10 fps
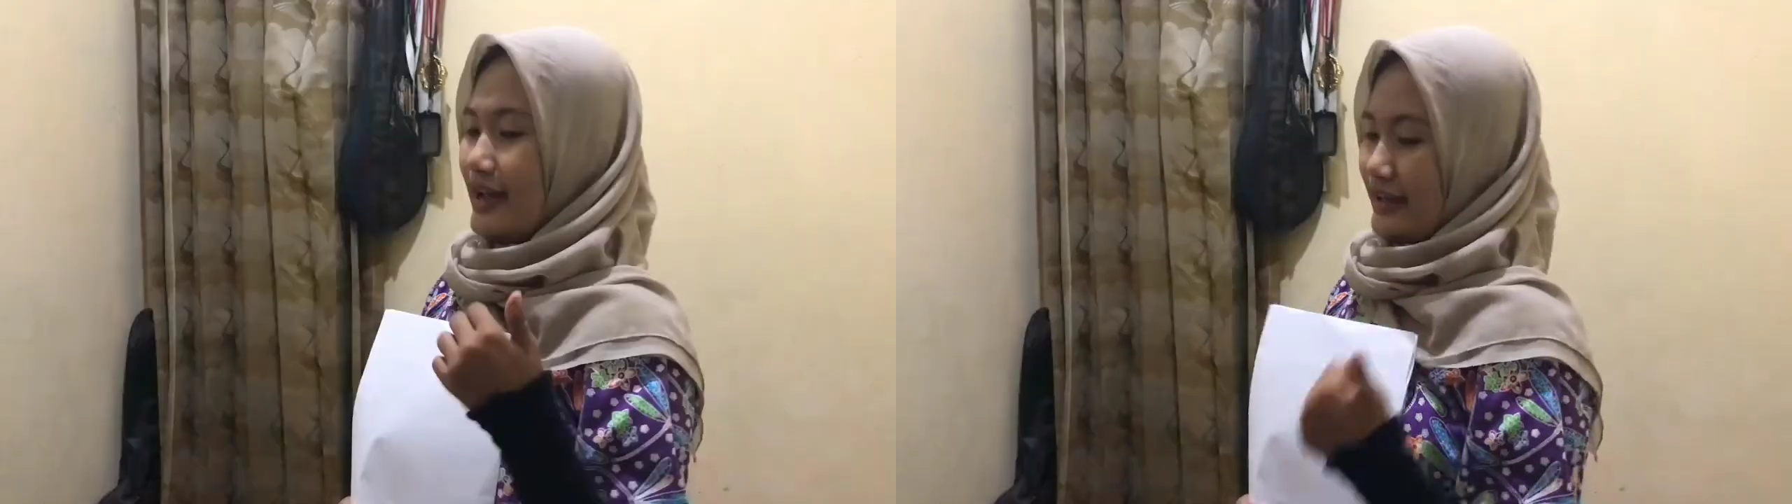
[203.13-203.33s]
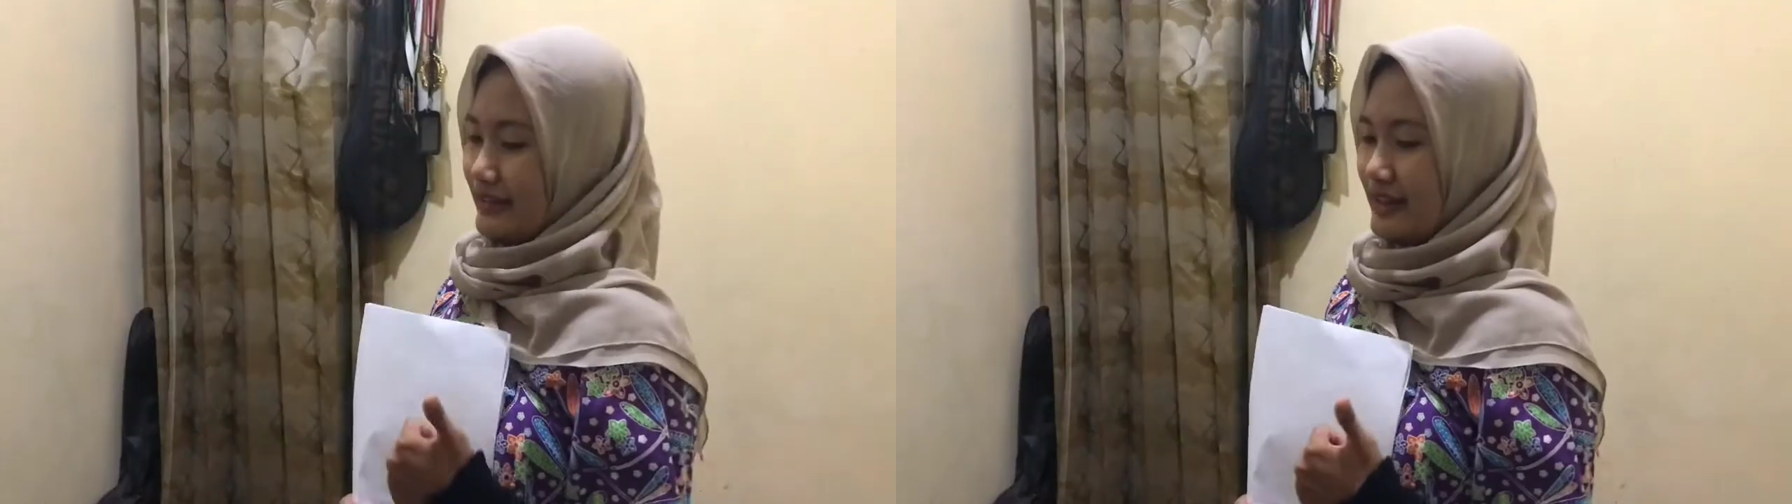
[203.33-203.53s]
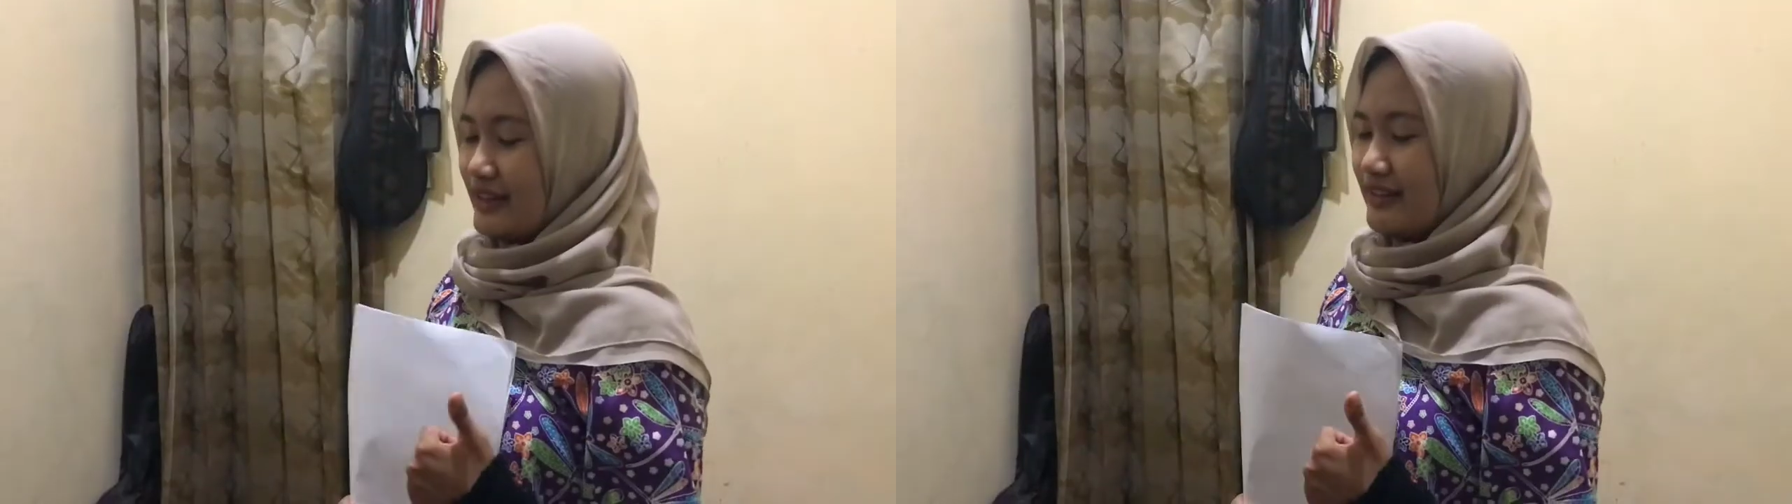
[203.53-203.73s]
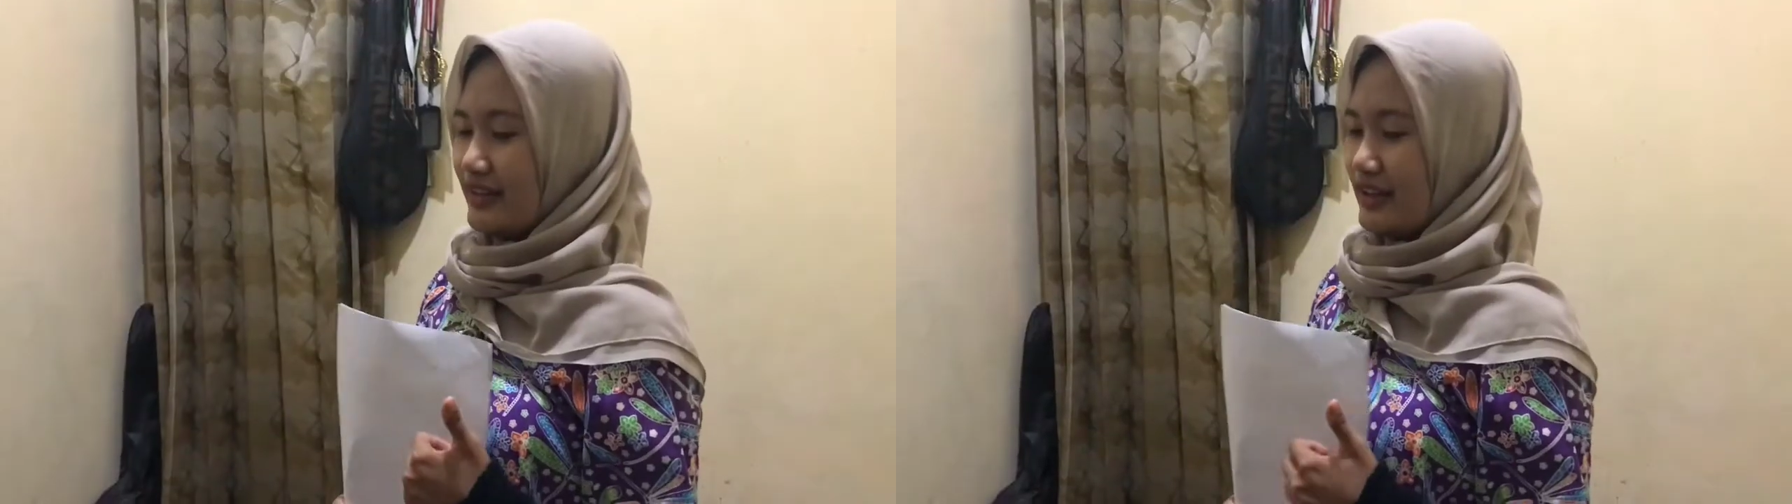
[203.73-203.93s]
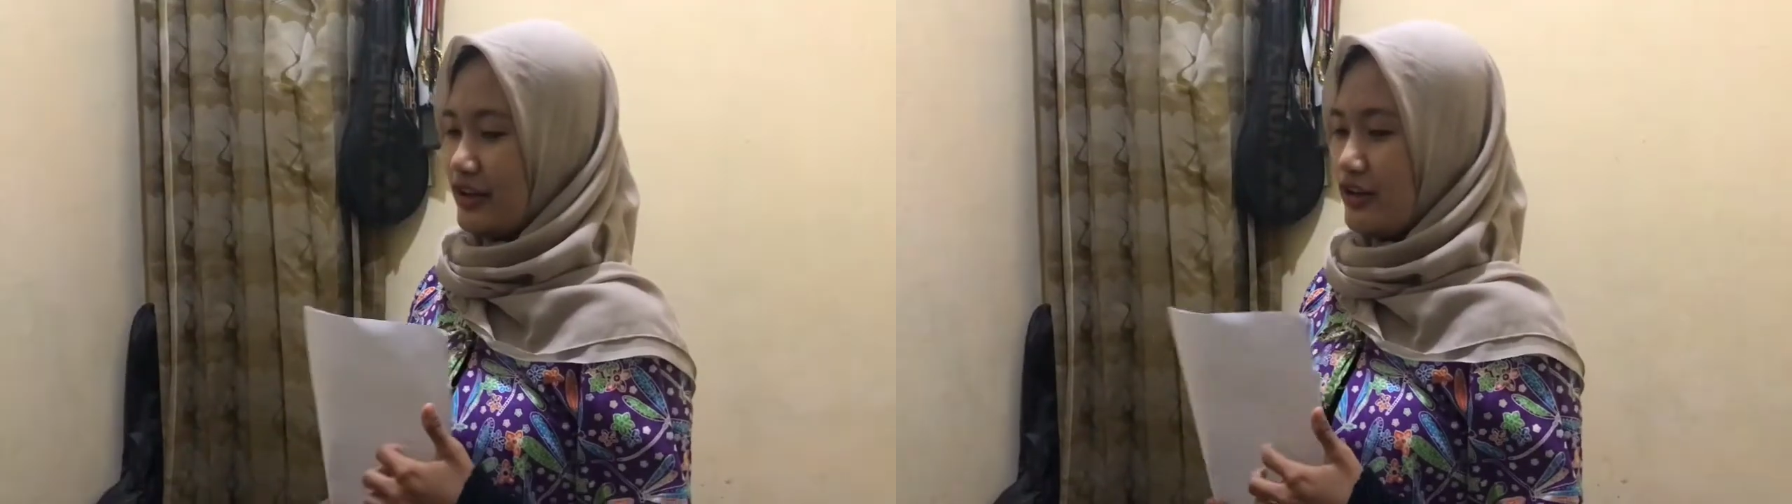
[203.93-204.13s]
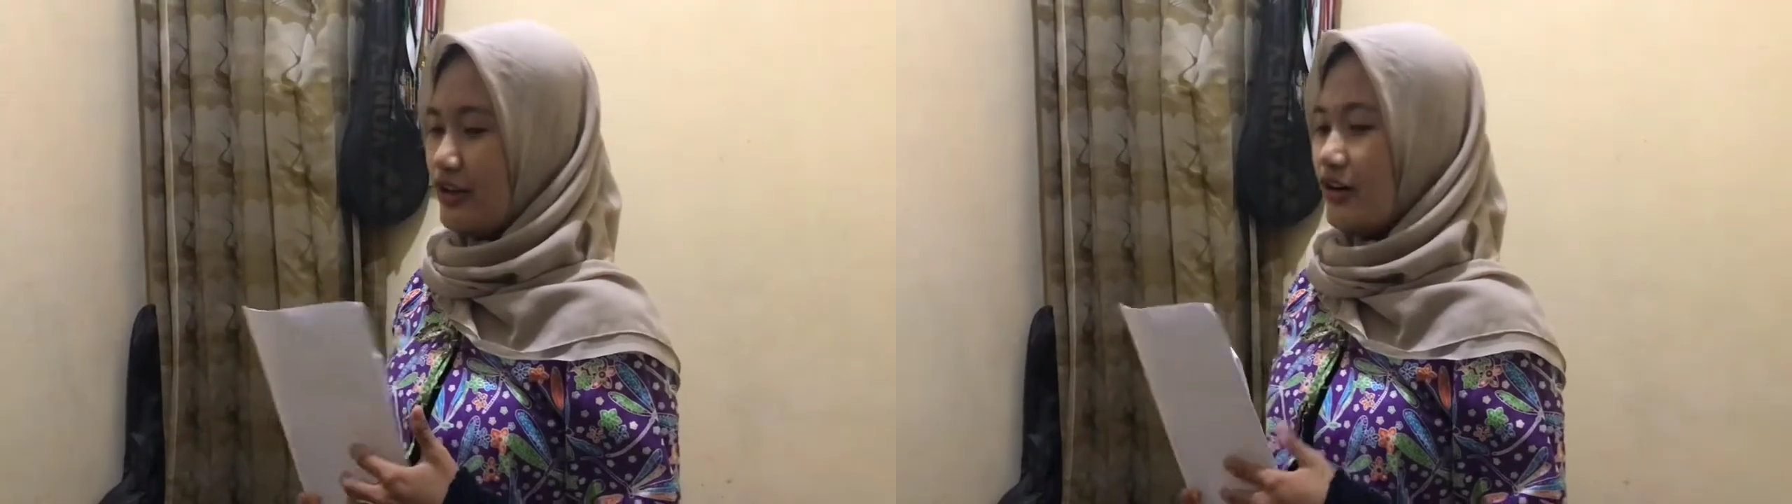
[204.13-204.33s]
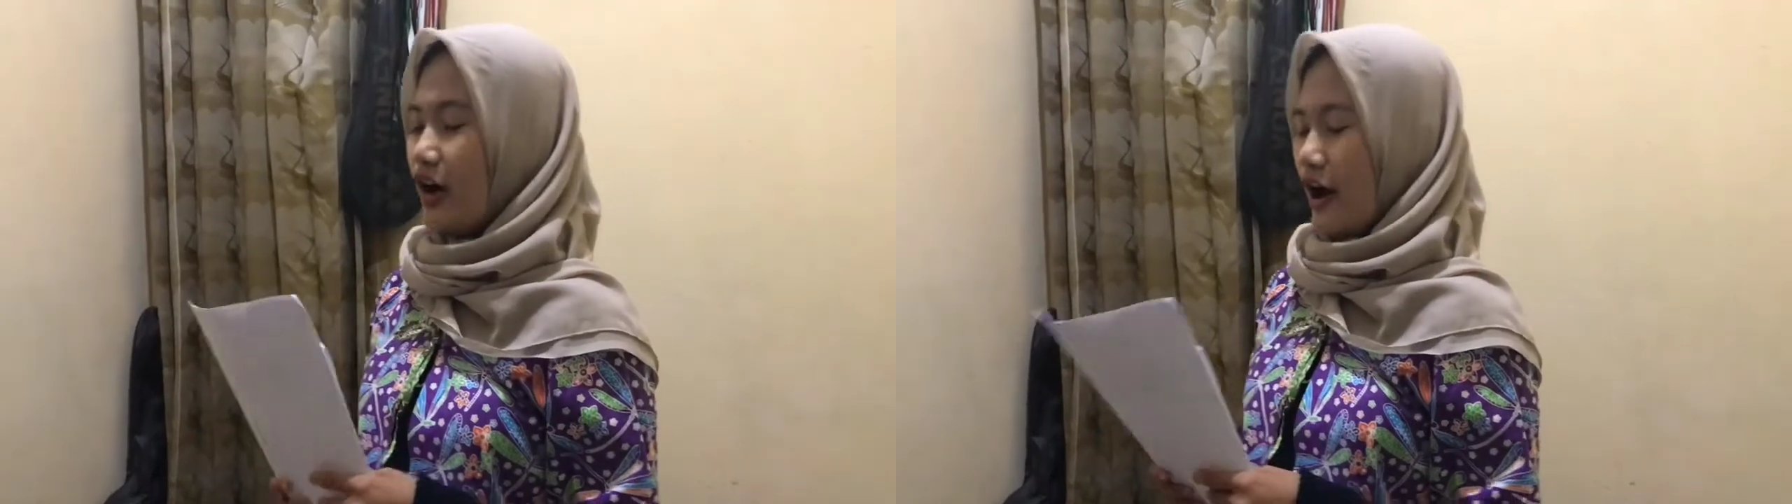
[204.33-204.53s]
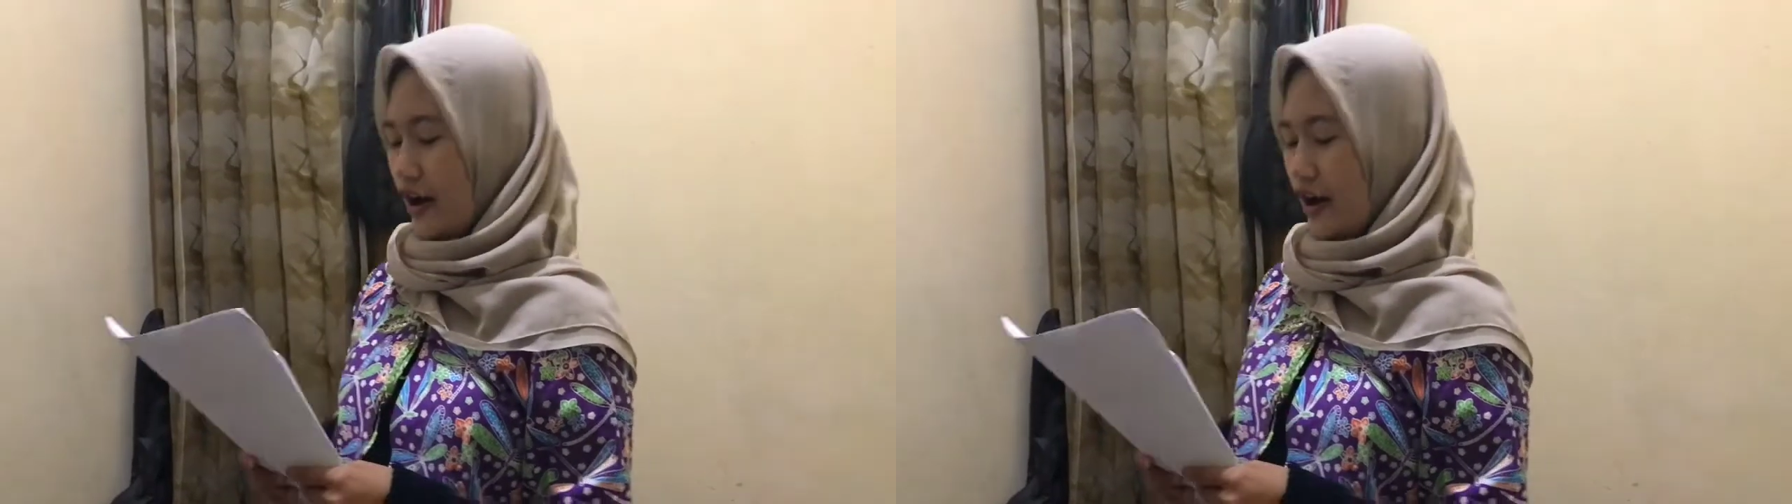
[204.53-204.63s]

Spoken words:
Excellent, Seno.